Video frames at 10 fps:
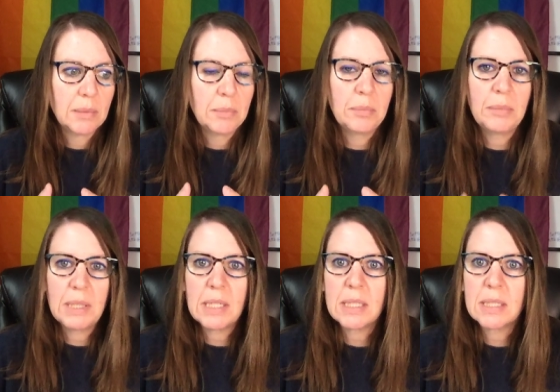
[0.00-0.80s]

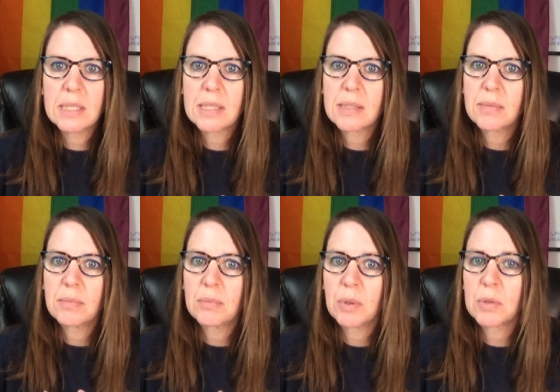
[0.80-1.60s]
means
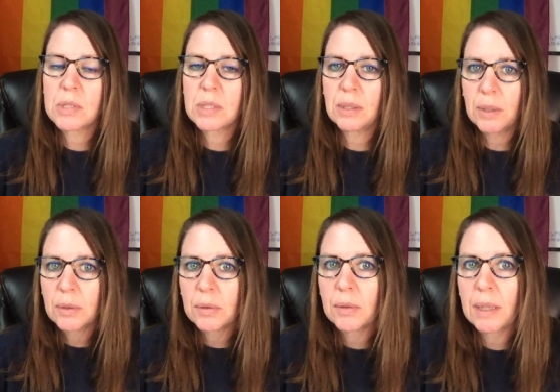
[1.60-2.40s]
most to you.